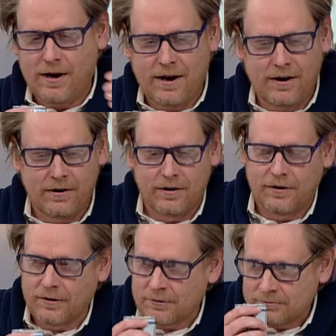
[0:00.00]

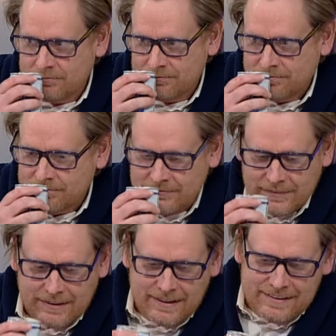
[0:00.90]
Whoa!
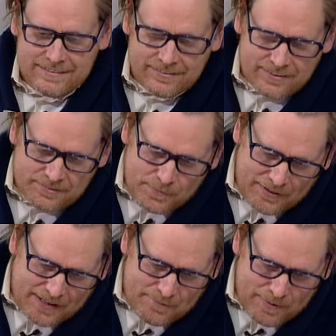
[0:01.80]
It doesn't
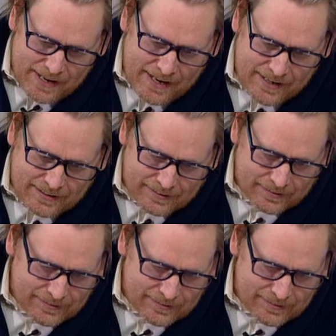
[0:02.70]
smell that bad.